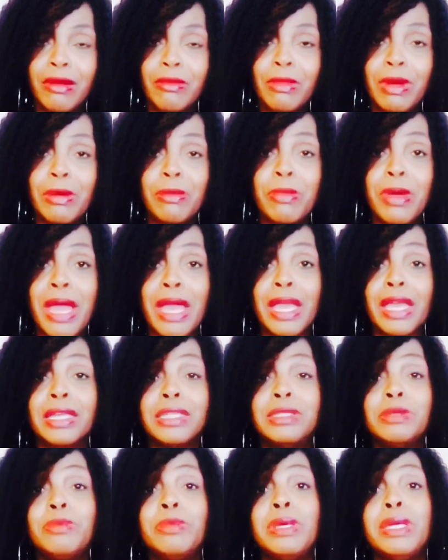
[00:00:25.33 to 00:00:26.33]
my back
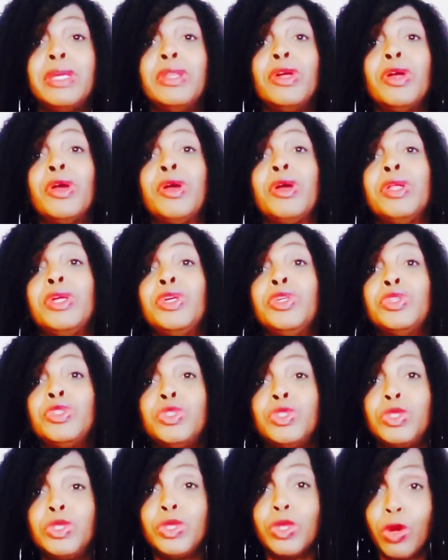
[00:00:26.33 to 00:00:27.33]
has been hurting
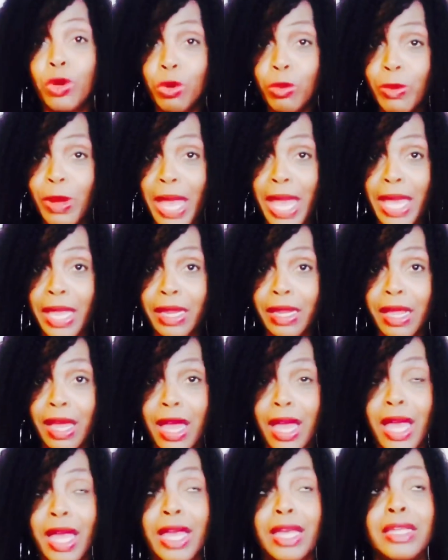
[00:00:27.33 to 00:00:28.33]
so bad,
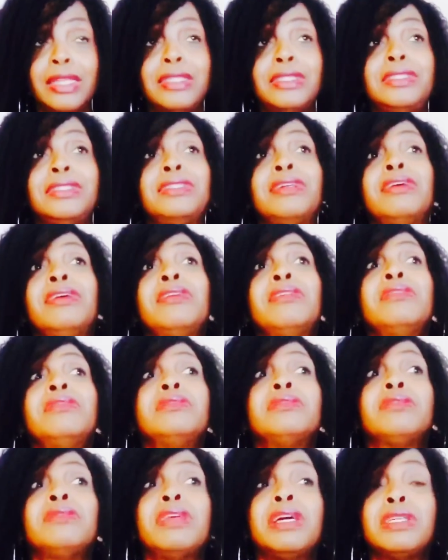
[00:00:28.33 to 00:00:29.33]
guys.
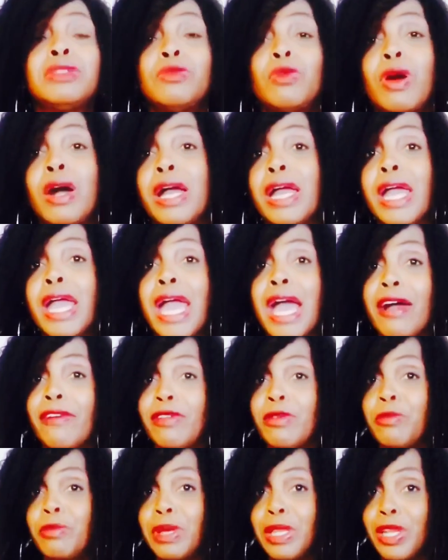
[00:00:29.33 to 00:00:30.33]
So that's why I
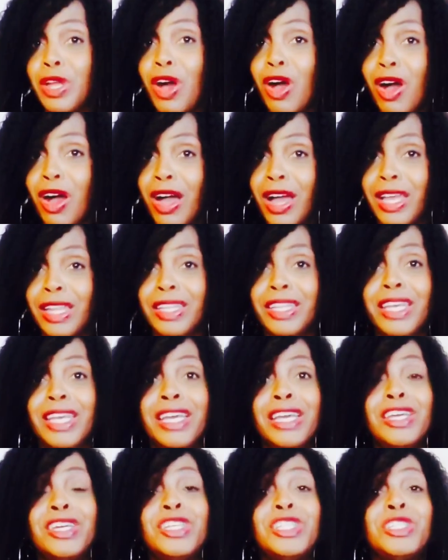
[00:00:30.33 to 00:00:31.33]
haven't been on.
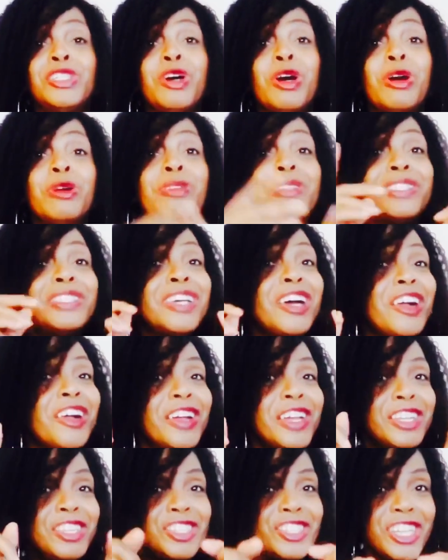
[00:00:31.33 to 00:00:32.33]
So I'm
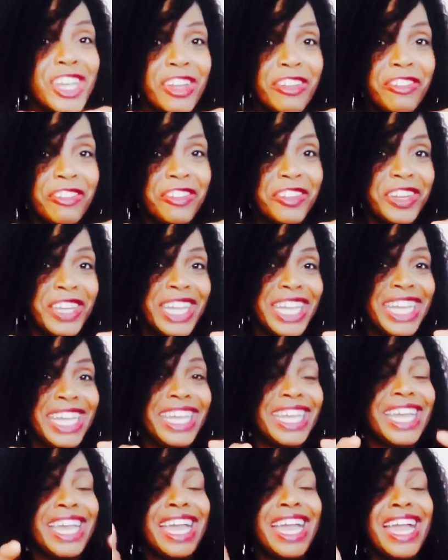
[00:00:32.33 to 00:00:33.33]
sorry,
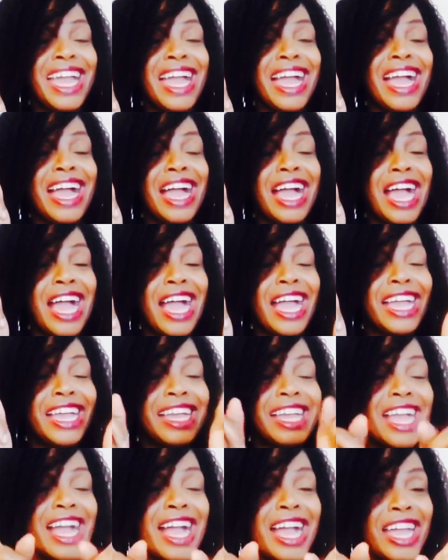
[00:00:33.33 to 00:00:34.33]
Jeffrey.
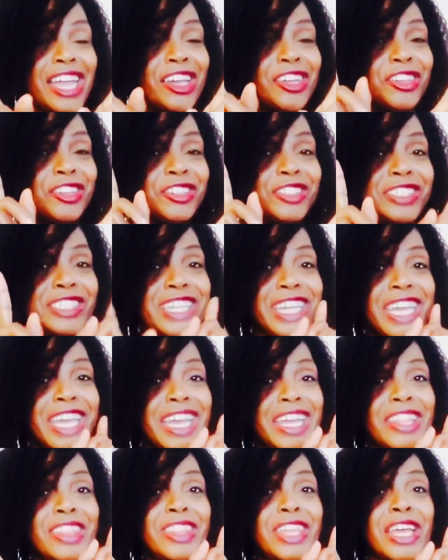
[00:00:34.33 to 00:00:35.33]
I
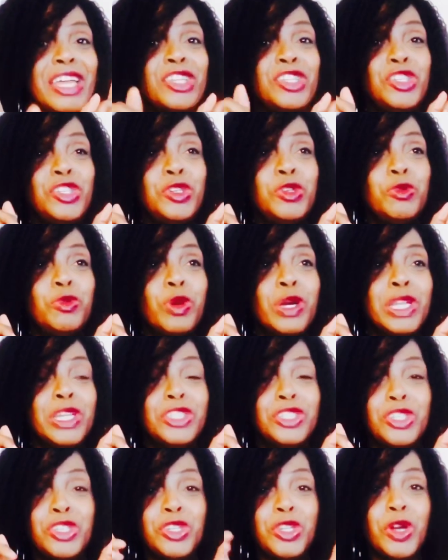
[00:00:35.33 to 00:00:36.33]
understand that you
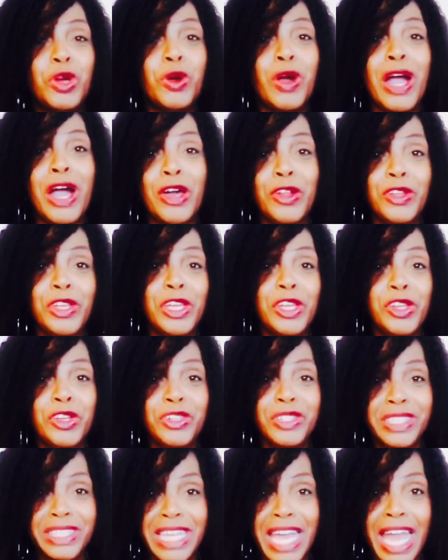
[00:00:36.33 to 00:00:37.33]
wanted to know how to get
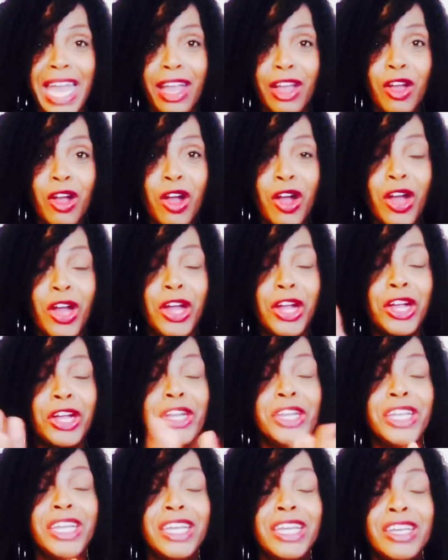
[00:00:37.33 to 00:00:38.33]
your SAG
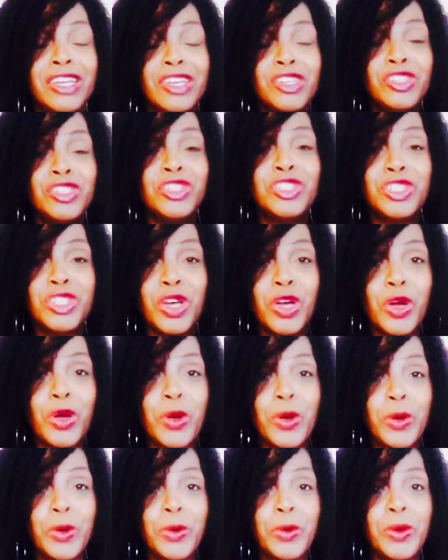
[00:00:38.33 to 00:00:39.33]
card.
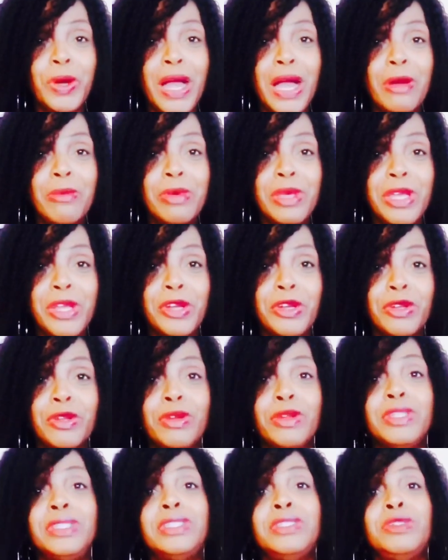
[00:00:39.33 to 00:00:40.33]
So I'm
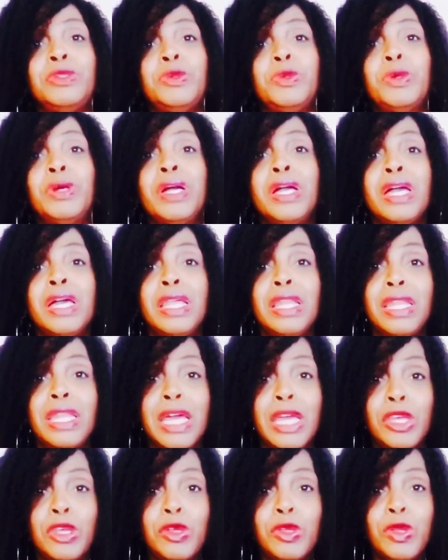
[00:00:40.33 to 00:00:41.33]
here to
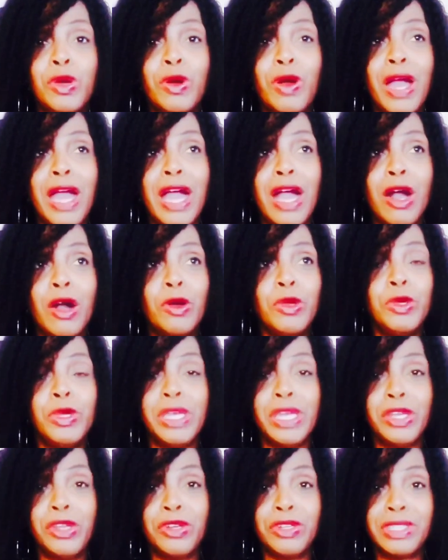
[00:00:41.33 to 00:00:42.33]
let you know how you
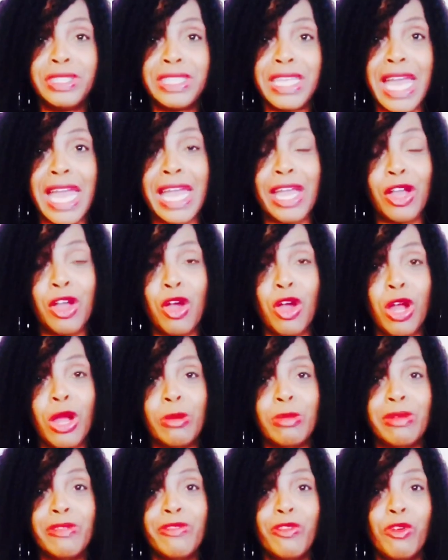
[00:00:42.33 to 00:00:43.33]
get your SAG
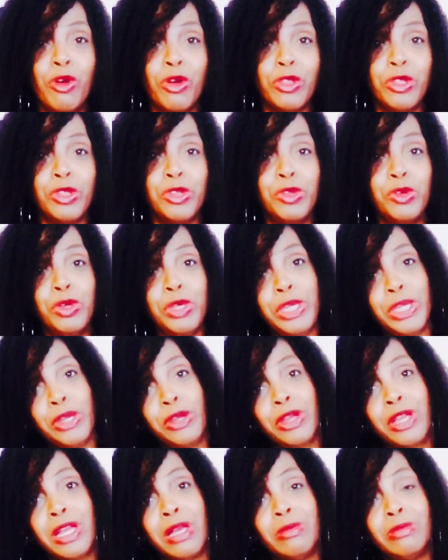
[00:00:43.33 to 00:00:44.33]
card before the new
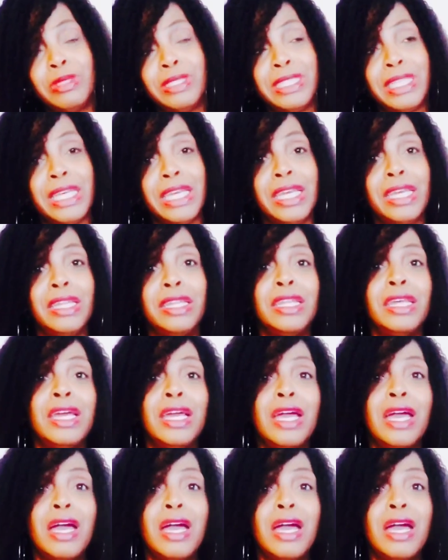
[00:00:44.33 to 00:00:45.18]
year comes in.